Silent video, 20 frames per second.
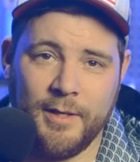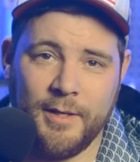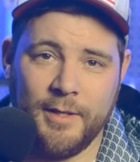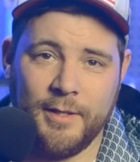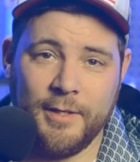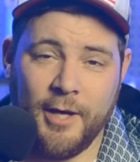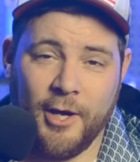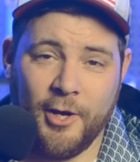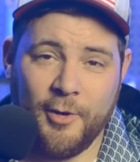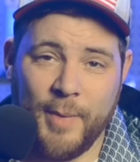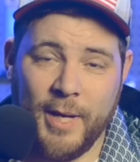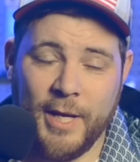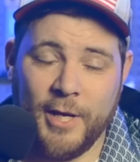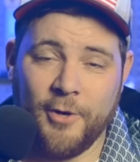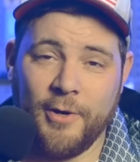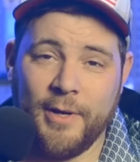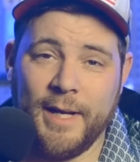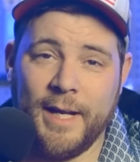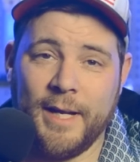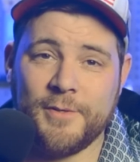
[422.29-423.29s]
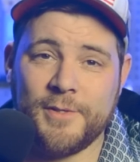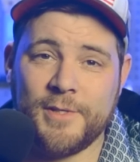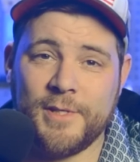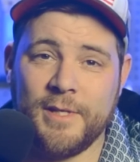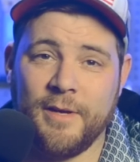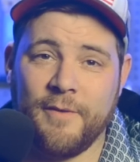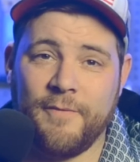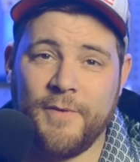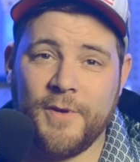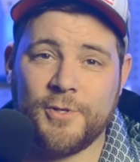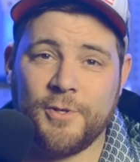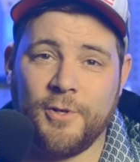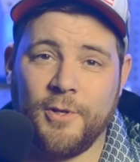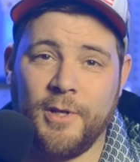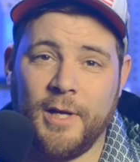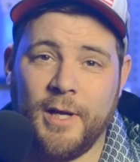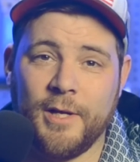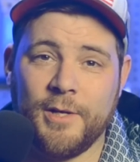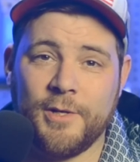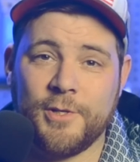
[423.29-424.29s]
The automaker announced the official
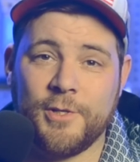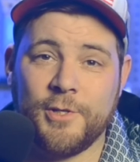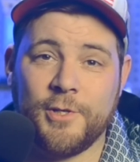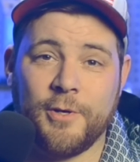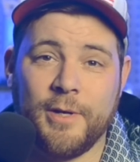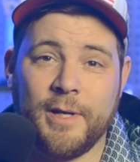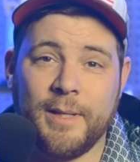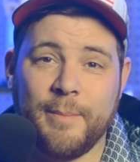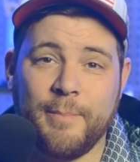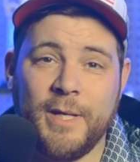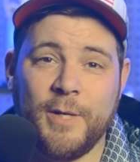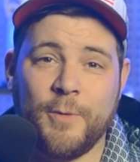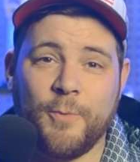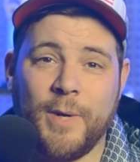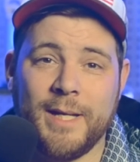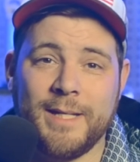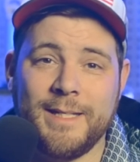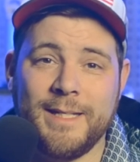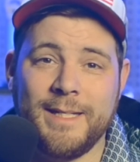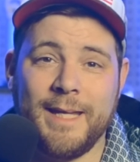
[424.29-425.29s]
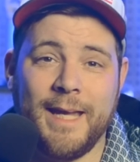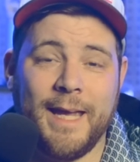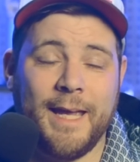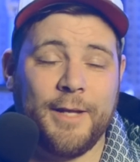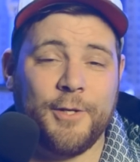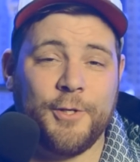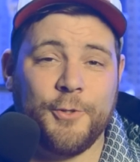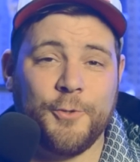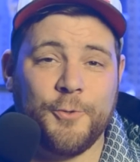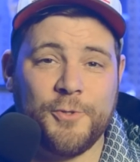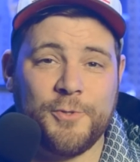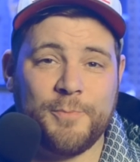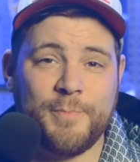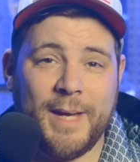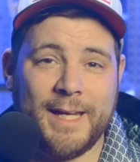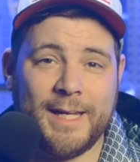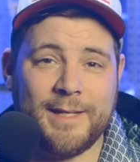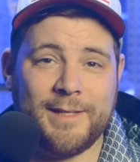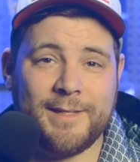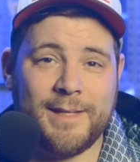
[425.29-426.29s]
launch during BYD and
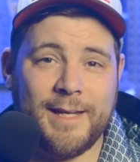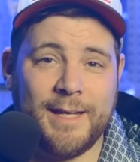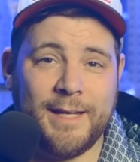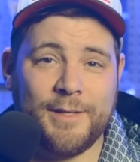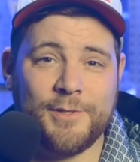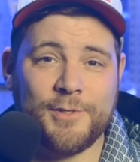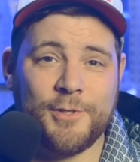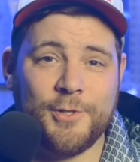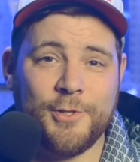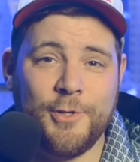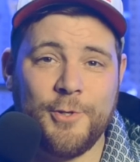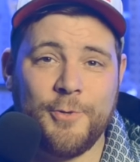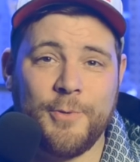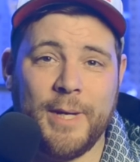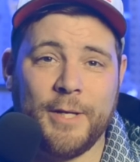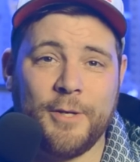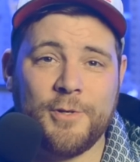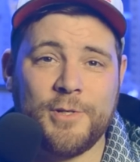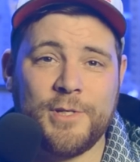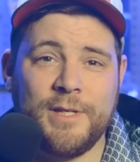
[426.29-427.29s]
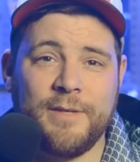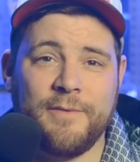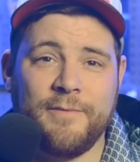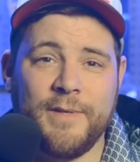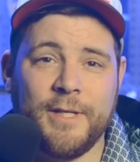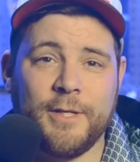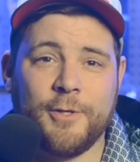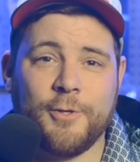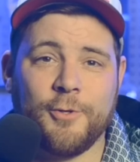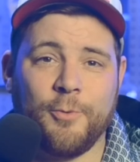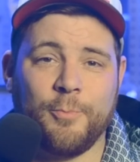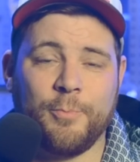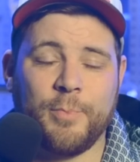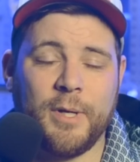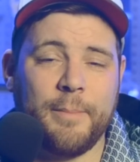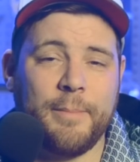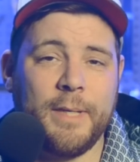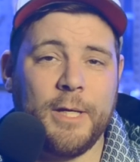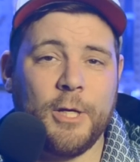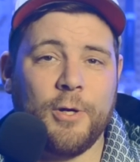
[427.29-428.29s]
Uzbekistan's New Energy Vehicle
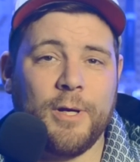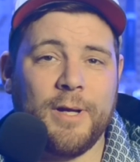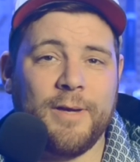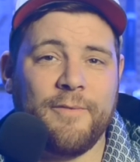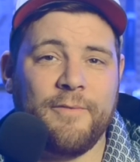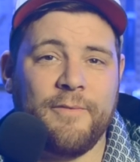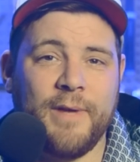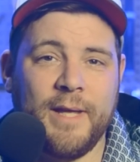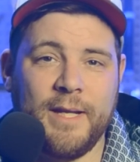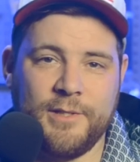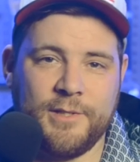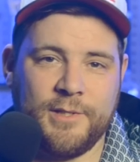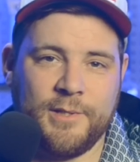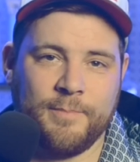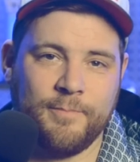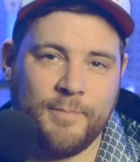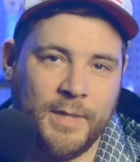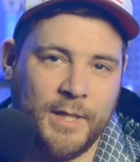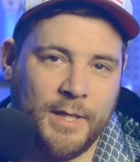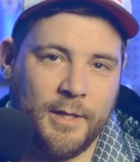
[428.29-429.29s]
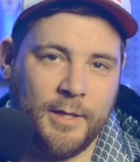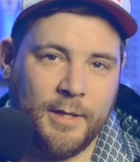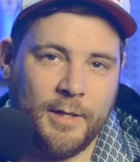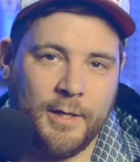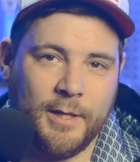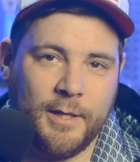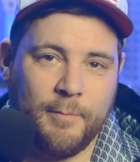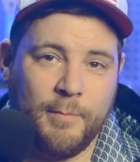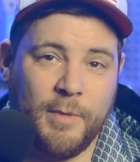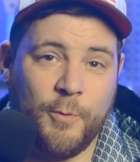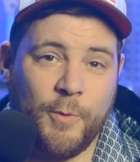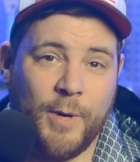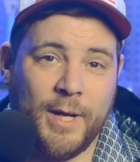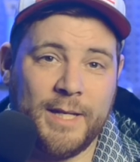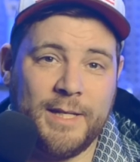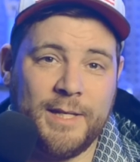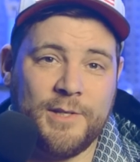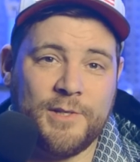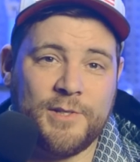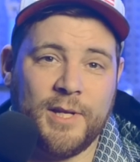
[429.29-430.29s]
Premier event.
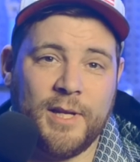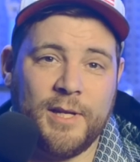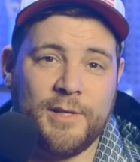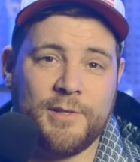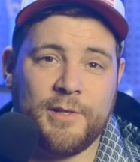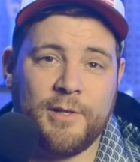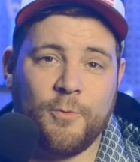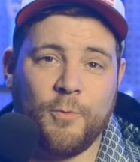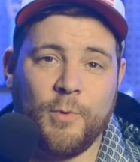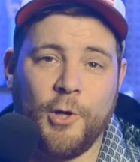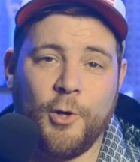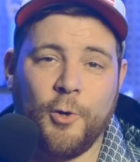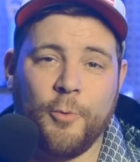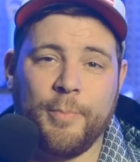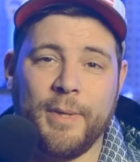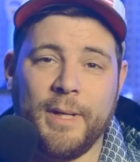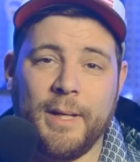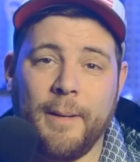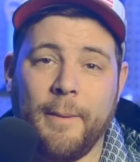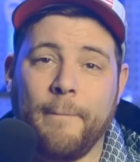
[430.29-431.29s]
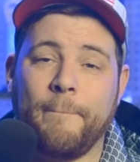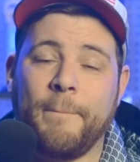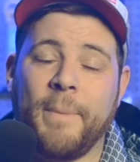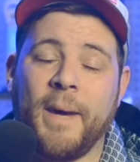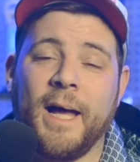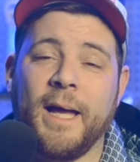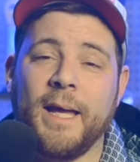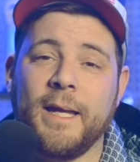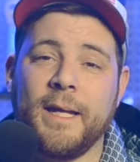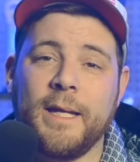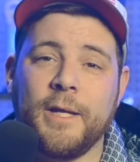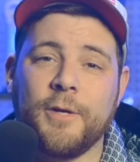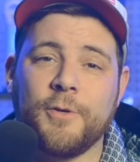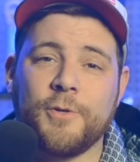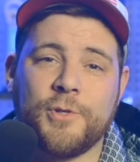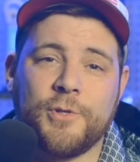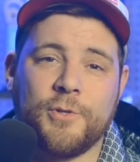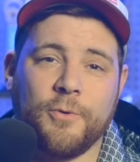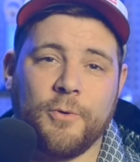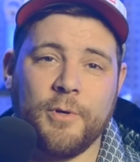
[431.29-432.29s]
BYD says that it will open pioneer
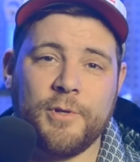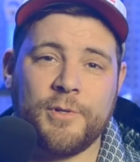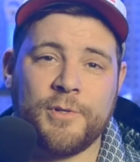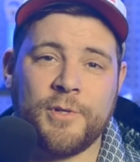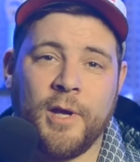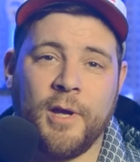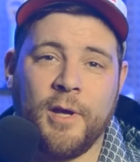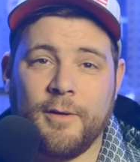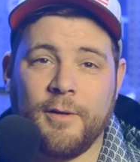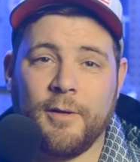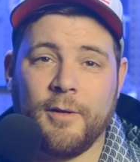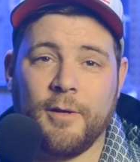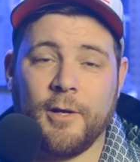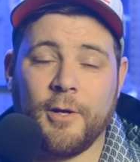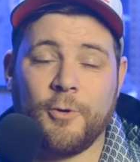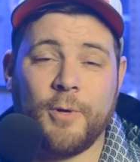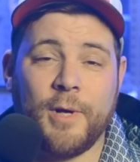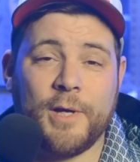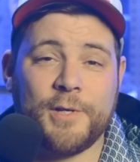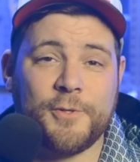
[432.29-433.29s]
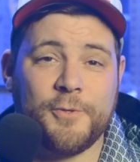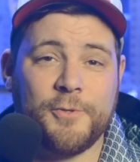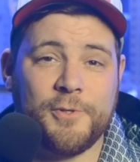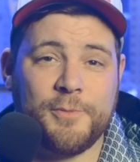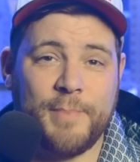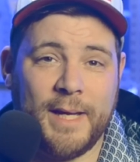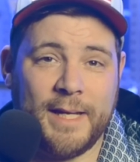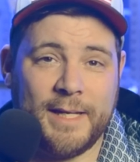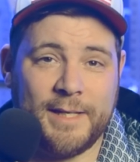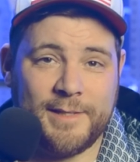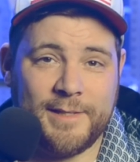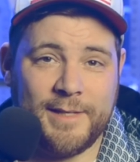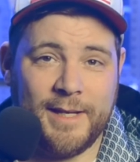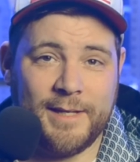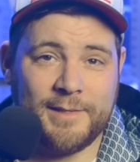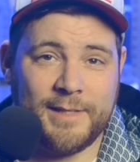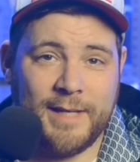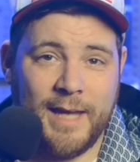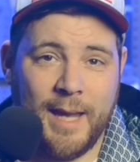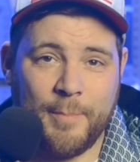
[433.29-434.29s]
stores across
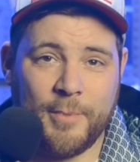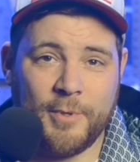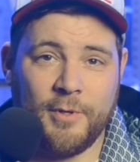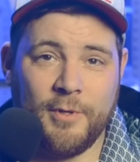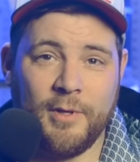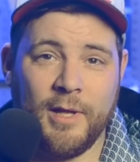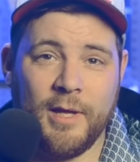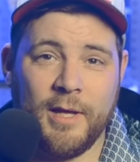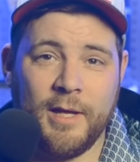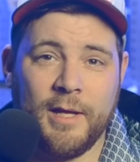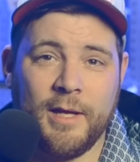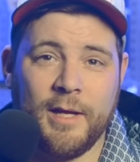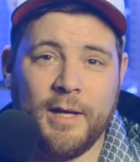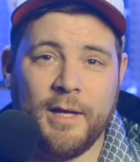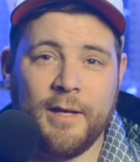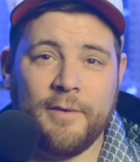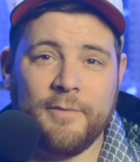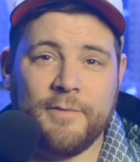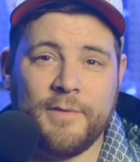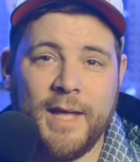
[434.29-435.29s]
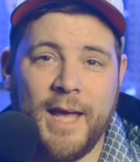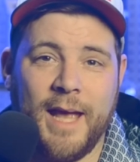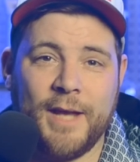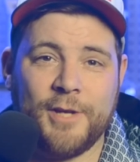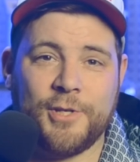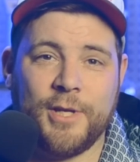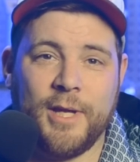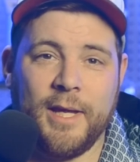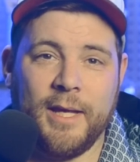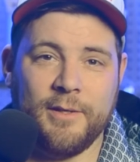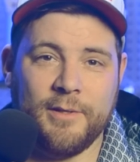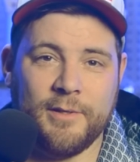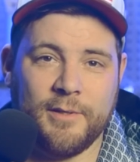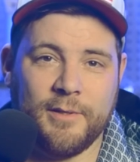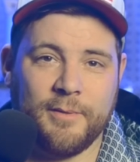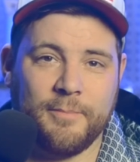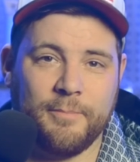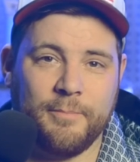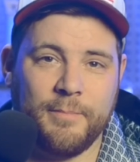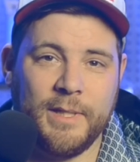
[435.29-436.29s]
Uzbekistan's capital of Tashkent,
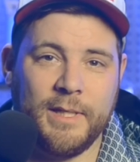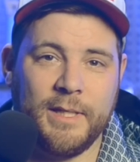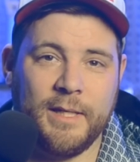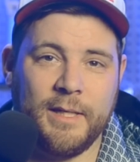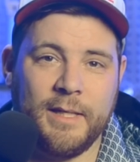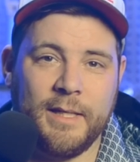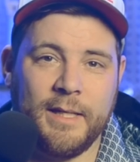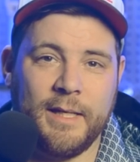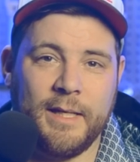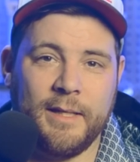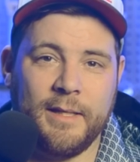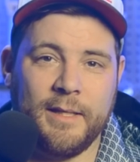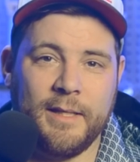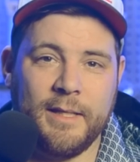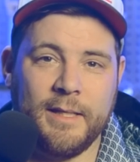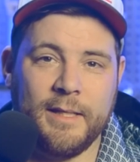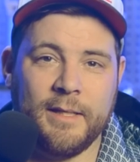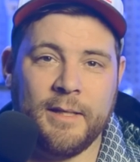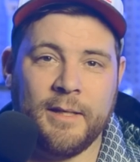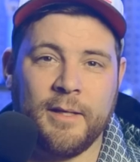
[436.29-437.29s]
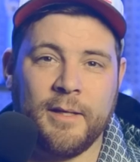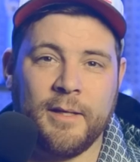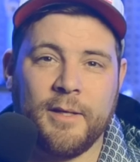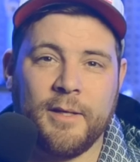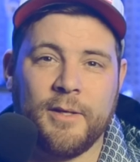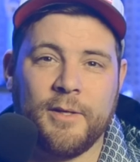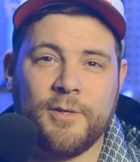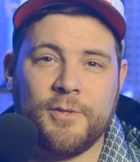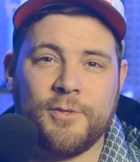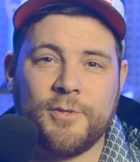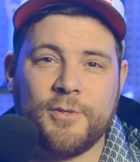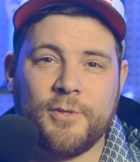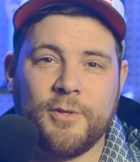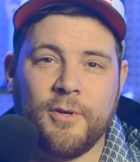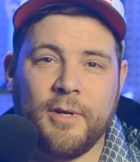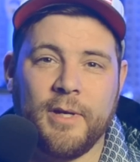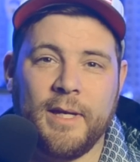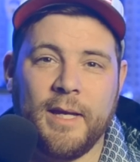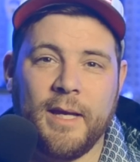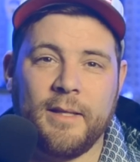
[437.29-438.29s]
beginning in the
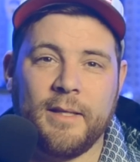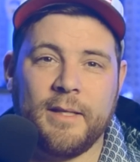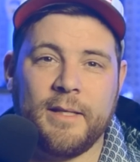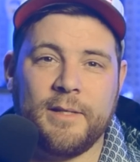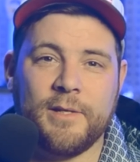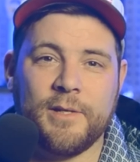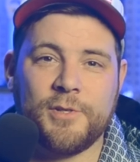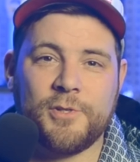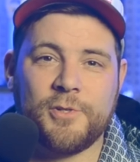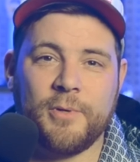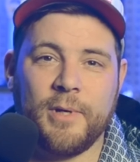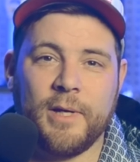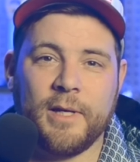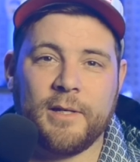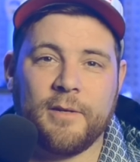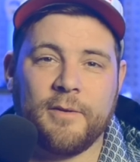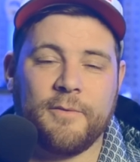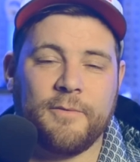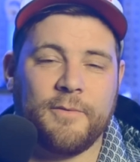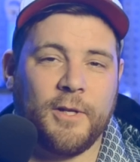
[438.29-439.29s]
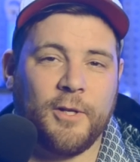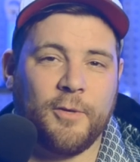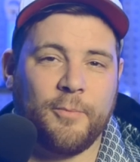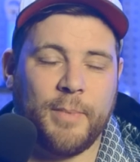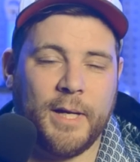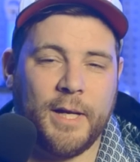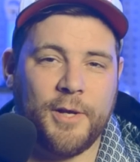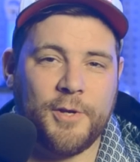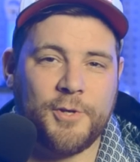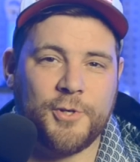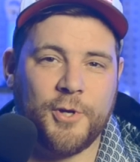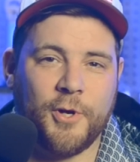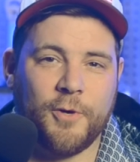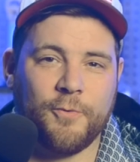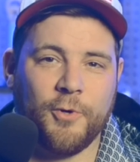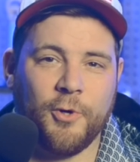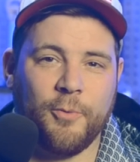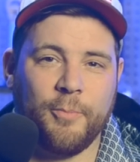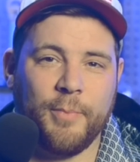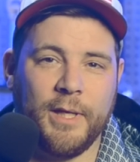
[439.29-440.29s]
Sergeli district, followed by a
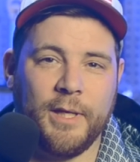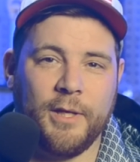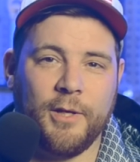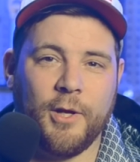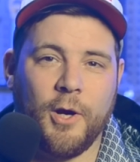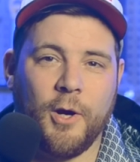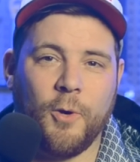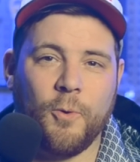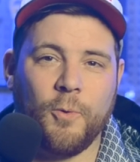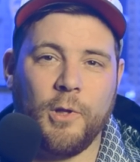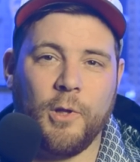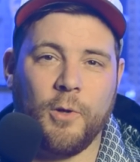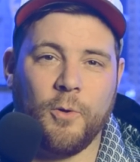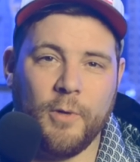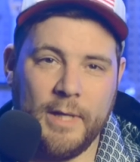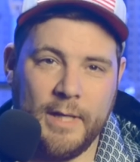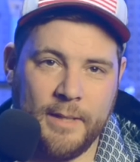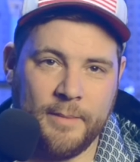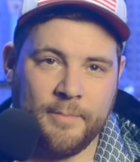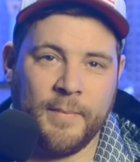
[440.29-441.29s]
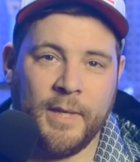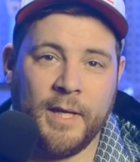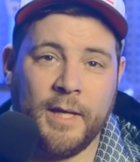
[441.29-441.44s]
showroom in Oloy.